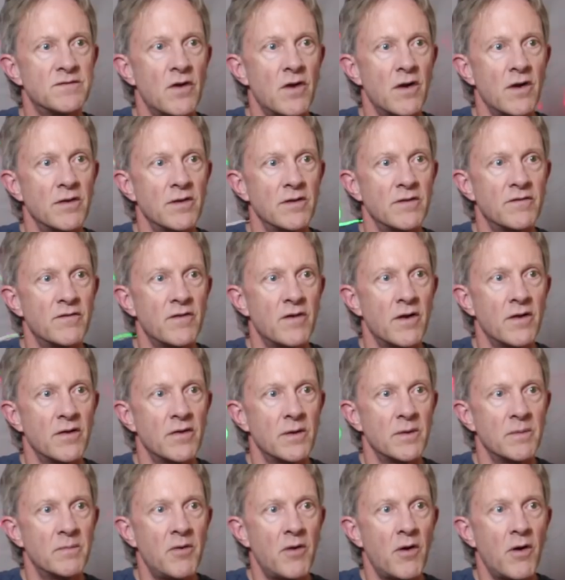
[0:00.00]
farther and
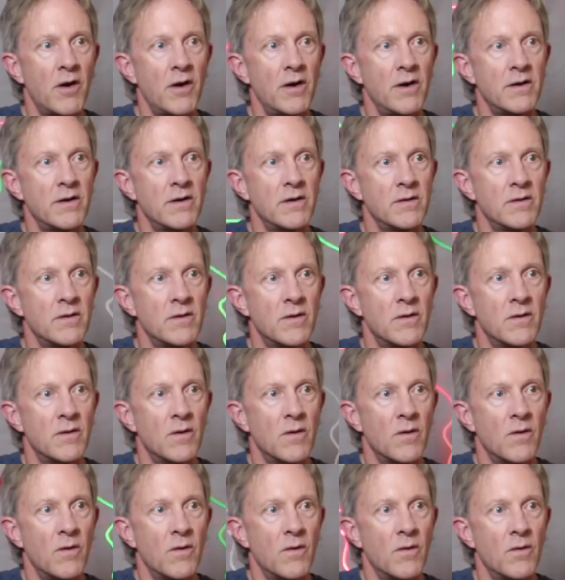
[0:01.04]
farther apart,
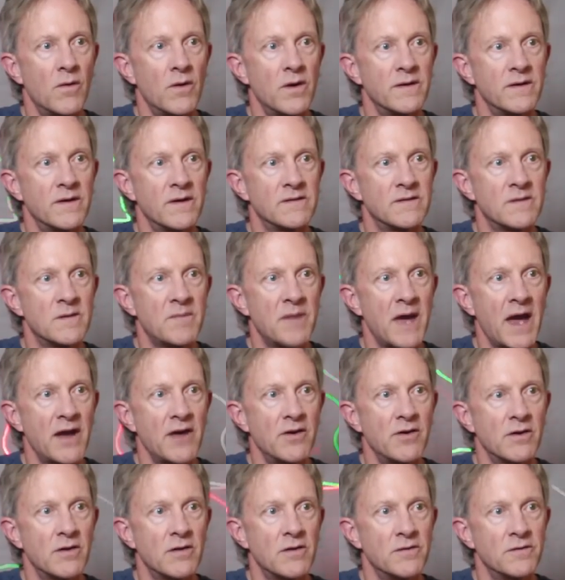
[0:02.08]
or it does the
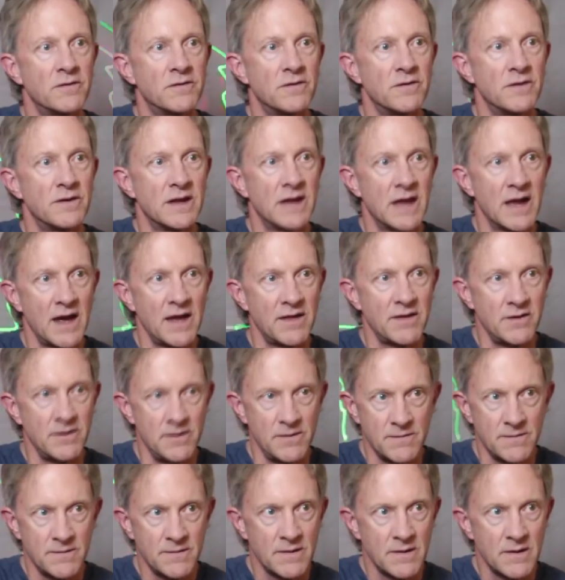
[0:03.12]
pattern closer together.
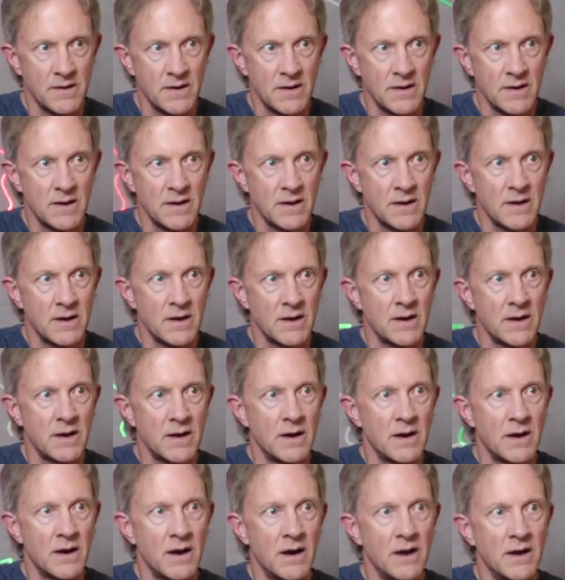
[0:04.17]

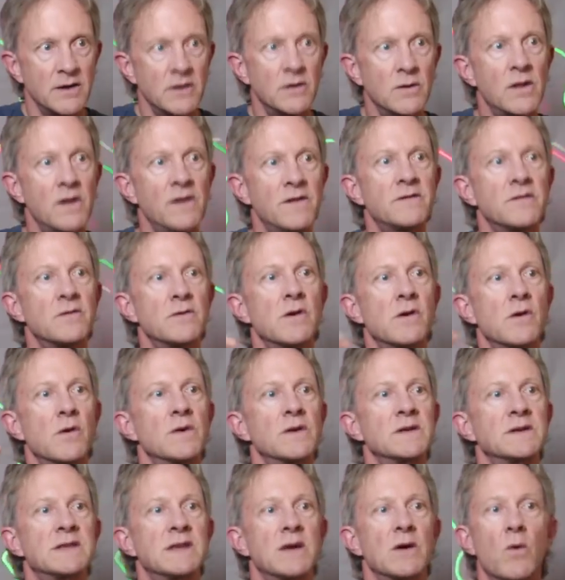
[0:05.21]
Uh, you'll also
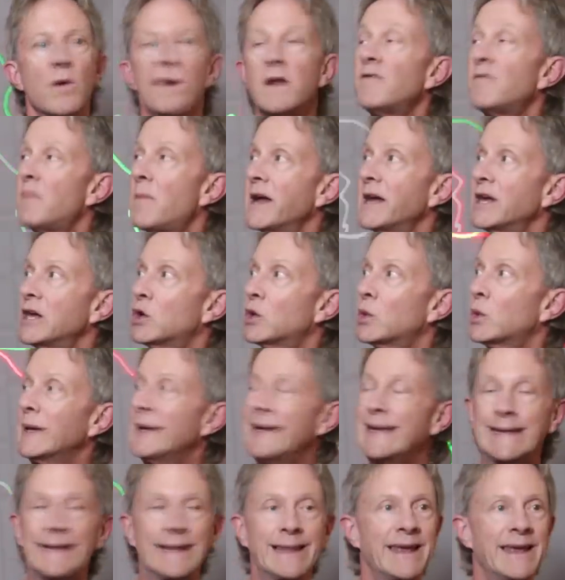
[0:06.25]
notice that one of my
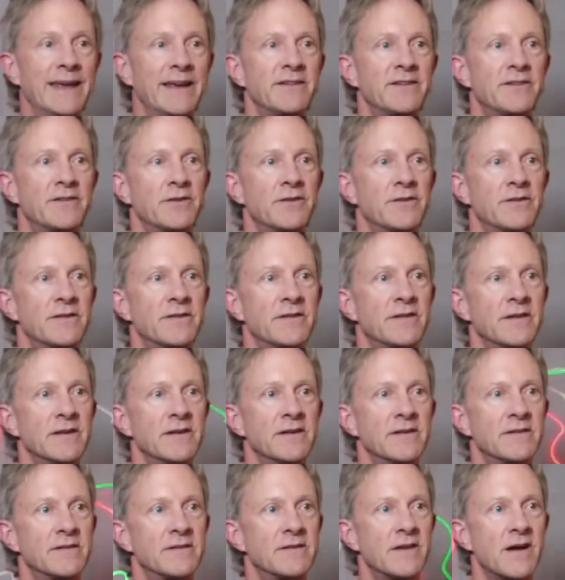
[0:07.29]
green lasers
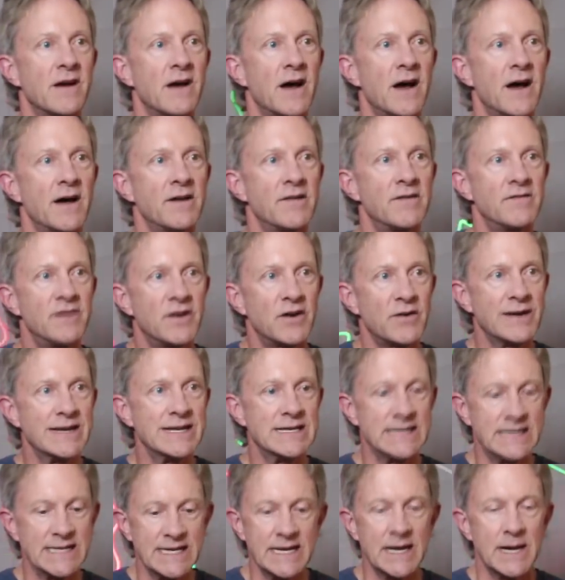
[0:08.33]
is uh, very
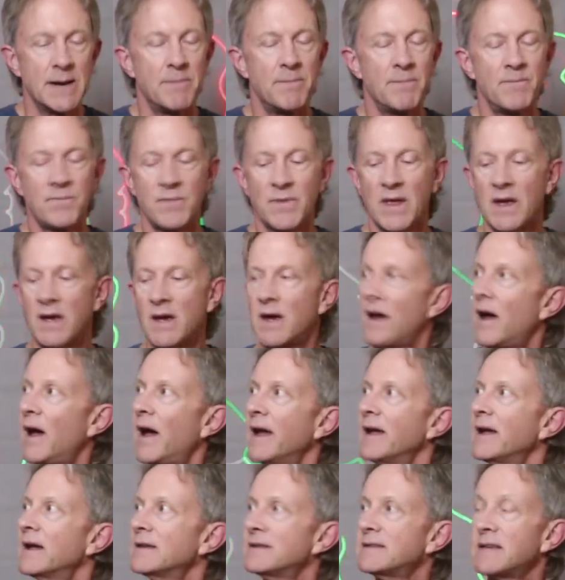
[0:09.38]
dim.
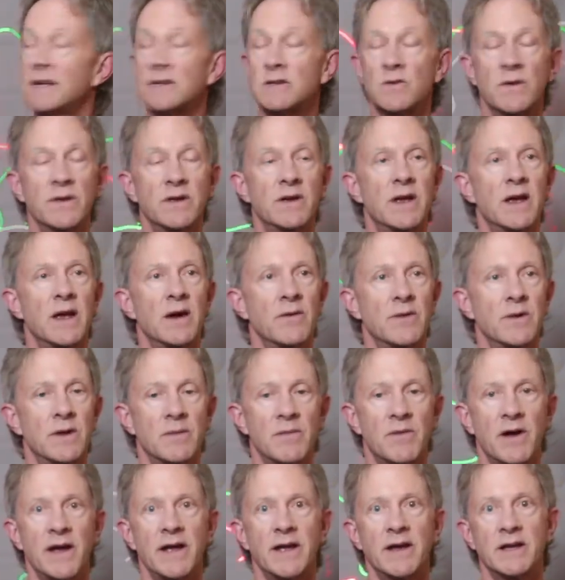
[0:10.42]
I guess that's what you get when you
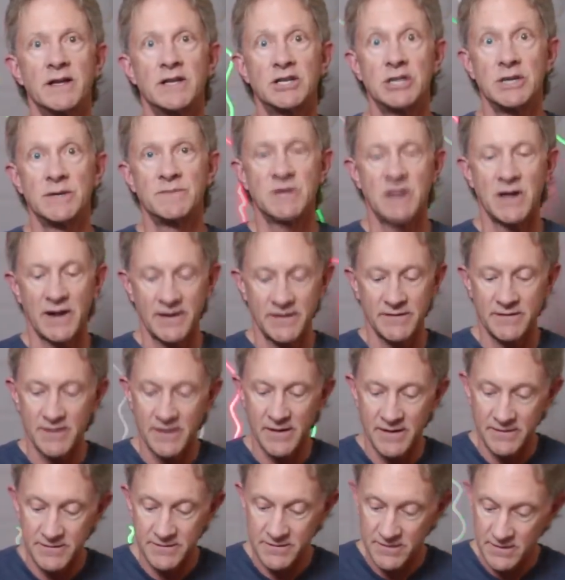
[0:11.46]
buy a cheap Chinese
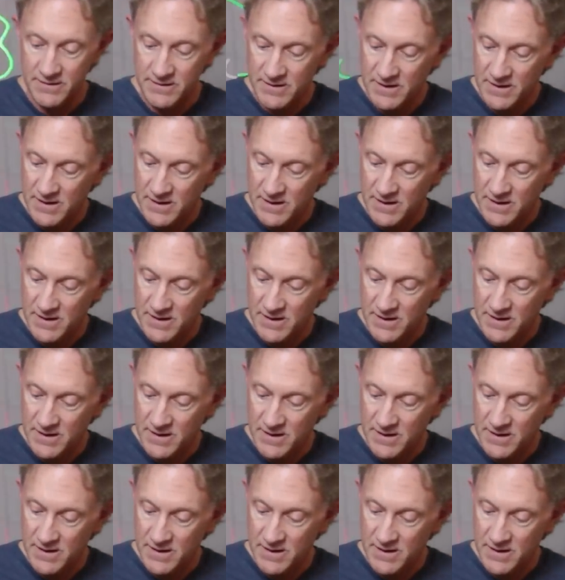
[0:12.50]
laser.